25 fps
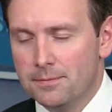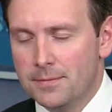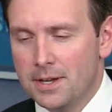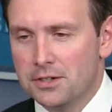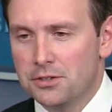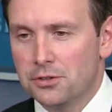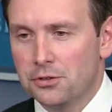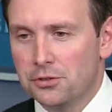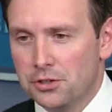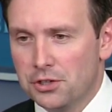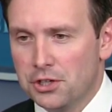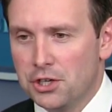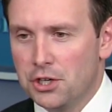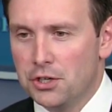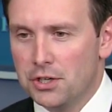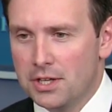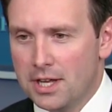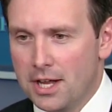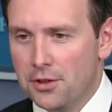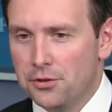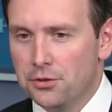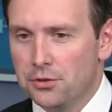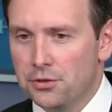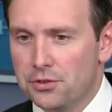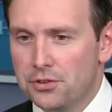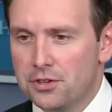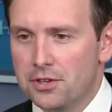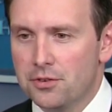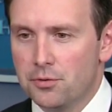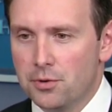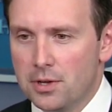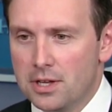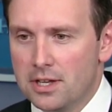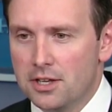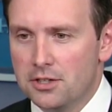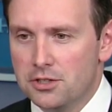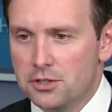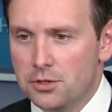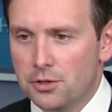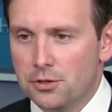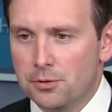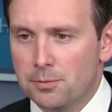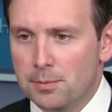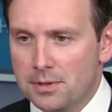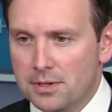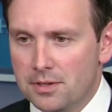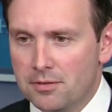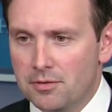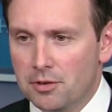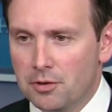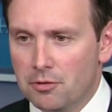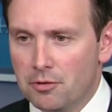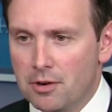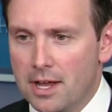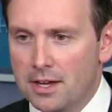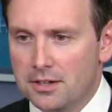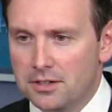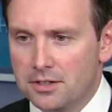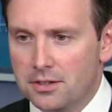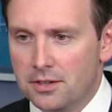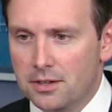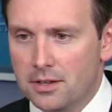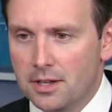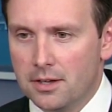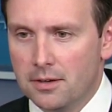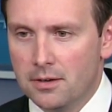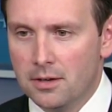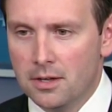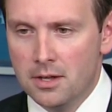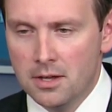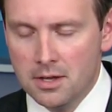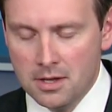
National Security Council and see if we can get you a specific reaction to that.